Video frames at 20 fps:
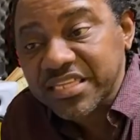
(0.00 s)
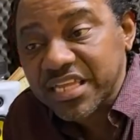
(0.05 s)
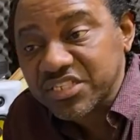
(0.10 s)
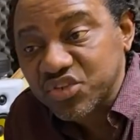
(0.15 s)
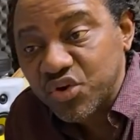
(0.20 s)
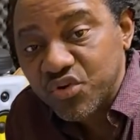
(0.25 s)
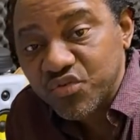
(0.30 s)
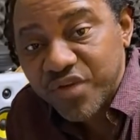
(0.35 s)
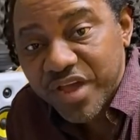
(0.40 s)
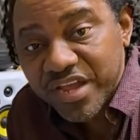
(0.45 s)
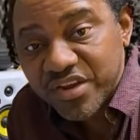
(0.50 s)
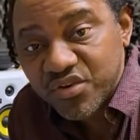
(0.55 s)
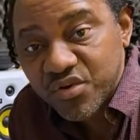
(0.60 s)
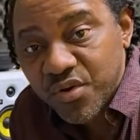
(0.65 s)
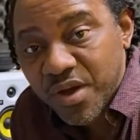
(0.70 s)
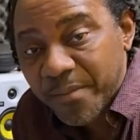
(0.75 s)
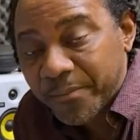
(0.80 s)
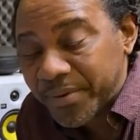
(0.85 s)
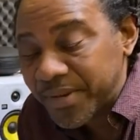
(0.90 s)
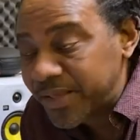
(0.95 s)
of sound right now
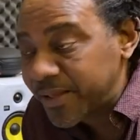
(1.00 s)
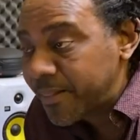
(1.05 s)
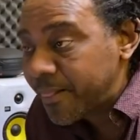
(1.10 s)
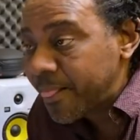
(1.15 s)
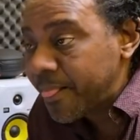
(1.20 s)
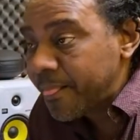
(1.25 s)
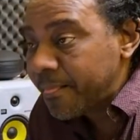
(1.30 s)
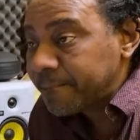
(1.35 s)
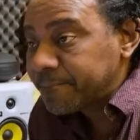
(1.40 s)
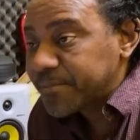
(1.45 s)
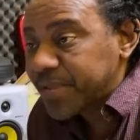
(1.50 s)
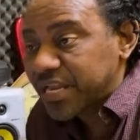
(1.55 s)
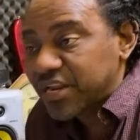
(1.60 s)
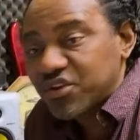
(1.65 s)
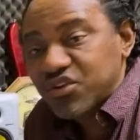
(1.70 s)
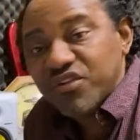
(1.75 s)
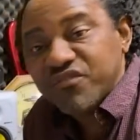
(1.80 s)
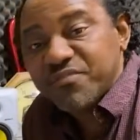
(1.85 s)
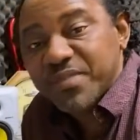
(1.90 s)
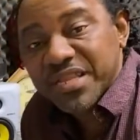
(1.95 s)
I play. And
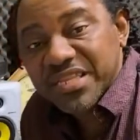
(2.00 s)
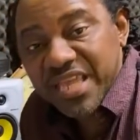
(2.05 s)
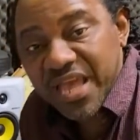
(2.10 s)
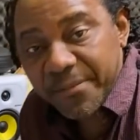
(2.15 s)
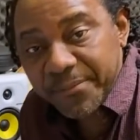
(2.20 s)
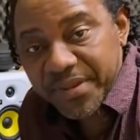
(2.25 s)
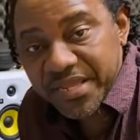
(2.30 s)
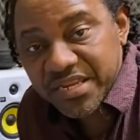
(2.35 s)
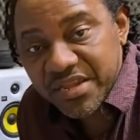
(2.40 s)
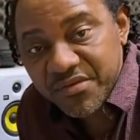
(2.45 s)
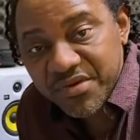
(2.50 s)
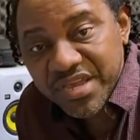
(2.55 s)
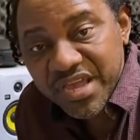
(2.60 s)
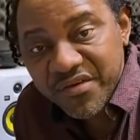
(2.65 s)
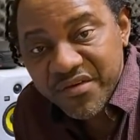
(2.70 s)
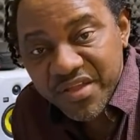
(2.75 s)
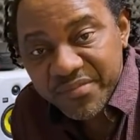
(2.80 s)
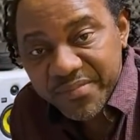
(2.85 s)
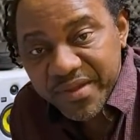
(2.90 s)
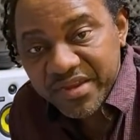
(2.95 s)
enough man can play the wicked
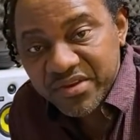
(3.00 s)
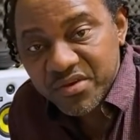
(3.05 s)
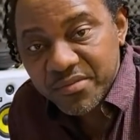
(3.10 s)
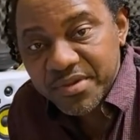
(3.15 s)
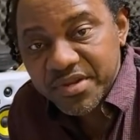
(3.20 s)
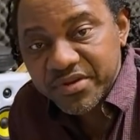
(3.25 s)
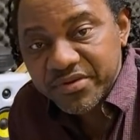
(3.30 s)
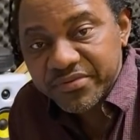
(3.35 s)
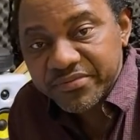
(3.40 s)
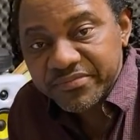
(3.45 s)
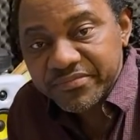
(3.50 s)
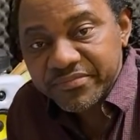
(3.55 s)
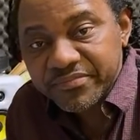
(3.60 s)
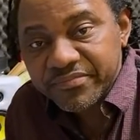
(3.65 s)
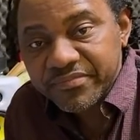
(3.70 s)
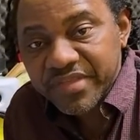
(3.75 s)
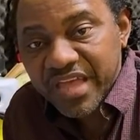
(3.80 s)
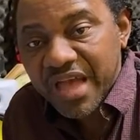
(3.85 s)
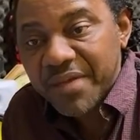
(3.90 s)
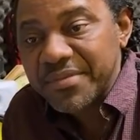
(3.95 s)
right pan dubbing.
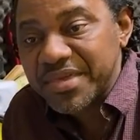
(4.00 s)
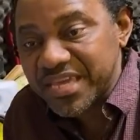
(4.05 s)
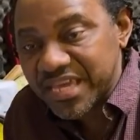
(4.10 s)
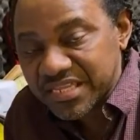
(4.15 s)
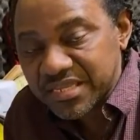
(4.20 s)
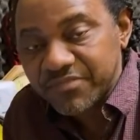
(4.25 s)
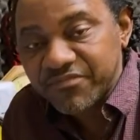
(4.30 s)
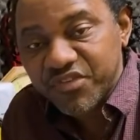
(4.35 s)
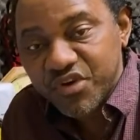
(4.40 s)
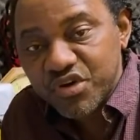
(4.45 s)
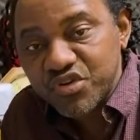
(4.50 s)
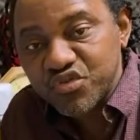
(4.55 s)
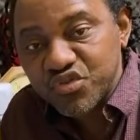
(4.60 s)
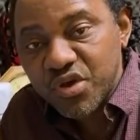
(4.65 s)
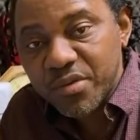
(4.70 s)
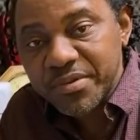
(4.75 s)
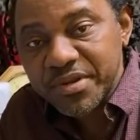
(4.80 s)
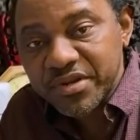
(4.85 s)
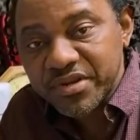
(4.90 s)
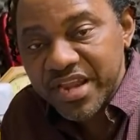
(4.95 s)
Can me get him to go do
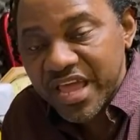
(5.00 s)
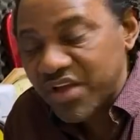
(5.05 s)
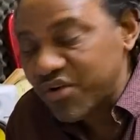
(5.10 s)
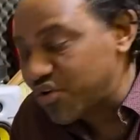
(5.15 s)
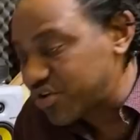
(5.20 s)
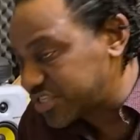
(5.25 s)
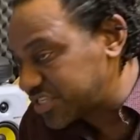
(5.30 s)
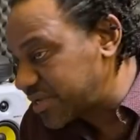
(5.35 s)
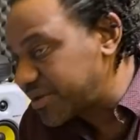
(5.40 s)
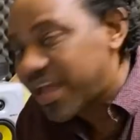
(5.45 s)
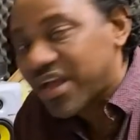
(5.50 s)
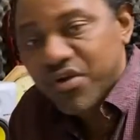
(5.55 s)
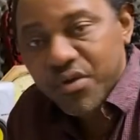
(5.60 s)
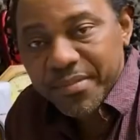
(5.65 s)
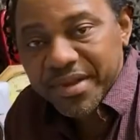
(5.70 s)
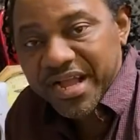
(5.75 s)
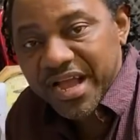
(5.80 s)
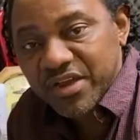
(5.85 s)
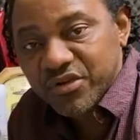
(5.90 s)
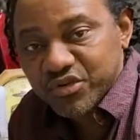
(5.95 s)
dubbing. Like what see, I
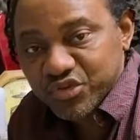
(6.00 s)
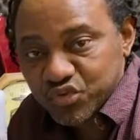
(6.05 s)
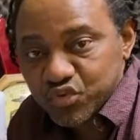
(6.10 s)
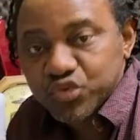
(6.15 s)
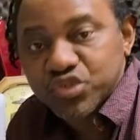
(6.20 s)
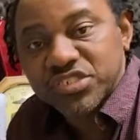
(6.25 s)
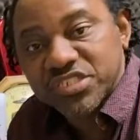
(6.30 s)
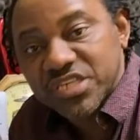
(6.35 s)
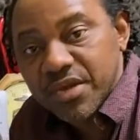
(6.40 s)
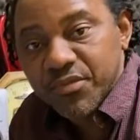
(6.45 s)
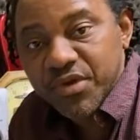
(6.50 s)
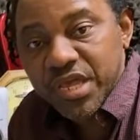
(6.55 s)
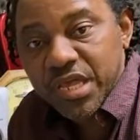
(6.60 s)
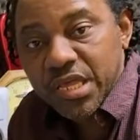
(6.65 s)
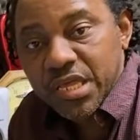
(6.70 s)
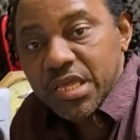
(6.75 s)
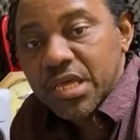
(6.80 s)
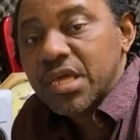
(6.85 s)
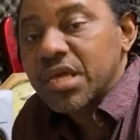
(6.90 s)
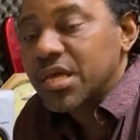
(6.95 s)
come call out Toot same way.
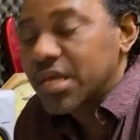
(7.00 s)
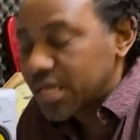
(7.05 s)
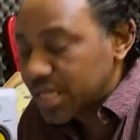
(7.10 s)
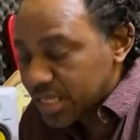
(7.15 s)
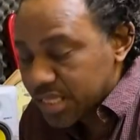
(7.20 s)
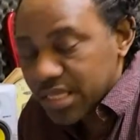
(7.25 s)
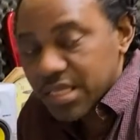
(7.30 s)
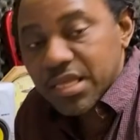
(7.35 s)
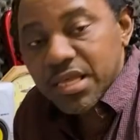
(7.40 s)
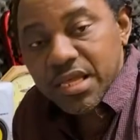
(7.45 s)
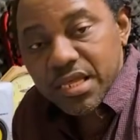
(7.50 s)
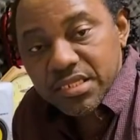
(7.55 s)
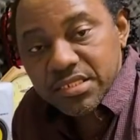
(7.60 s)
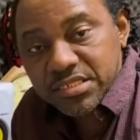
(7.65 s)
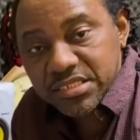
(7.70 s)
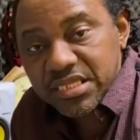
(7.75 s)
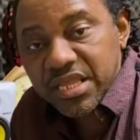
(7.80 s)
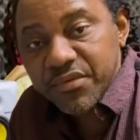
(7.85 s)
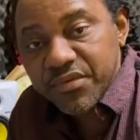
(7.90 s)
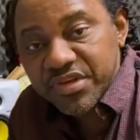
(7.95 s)
It's
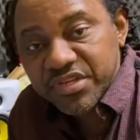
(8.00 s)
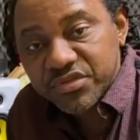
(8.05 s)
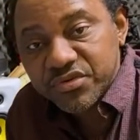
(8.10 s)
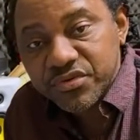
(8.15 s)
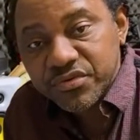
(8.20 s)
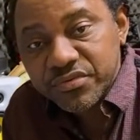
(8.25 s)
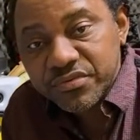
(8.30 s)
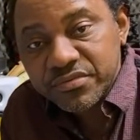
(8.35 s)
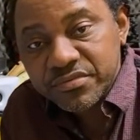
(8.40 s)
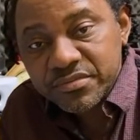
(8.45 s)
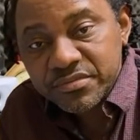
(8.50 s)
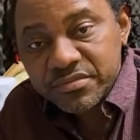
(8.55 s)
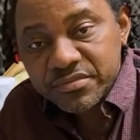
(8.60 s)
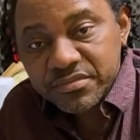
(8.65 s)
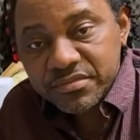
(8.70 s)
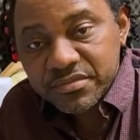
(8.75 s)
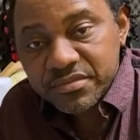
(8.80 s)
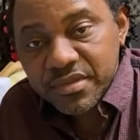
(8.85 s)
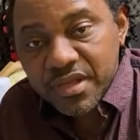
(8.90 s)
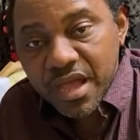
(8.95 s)
David too.
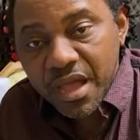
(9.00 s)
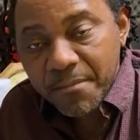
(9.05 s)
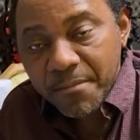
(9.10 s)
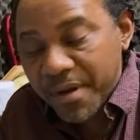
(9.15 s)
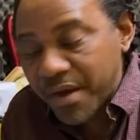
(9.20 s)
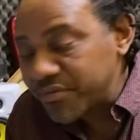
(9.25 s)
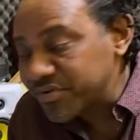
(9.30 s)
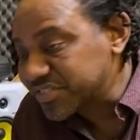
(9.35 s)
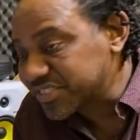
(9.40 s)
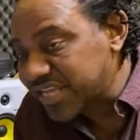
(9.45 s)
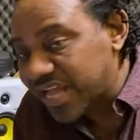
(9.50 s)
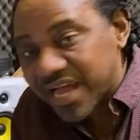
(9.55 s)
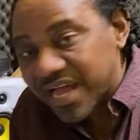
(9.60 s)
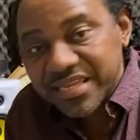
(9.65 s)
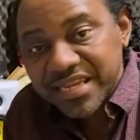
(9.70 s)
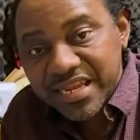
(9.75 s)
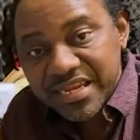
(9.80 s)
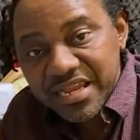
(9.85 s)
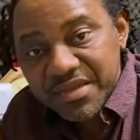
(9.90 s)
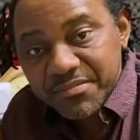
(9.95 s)
And Barry
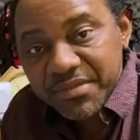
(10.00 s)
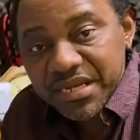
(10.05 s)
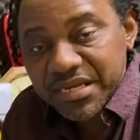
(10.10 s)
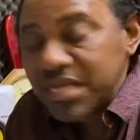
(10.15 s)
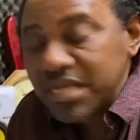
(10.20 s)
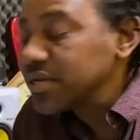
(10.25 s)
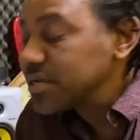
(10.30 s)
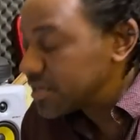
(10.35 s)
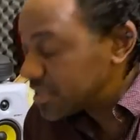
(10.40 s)
Scarden and them and they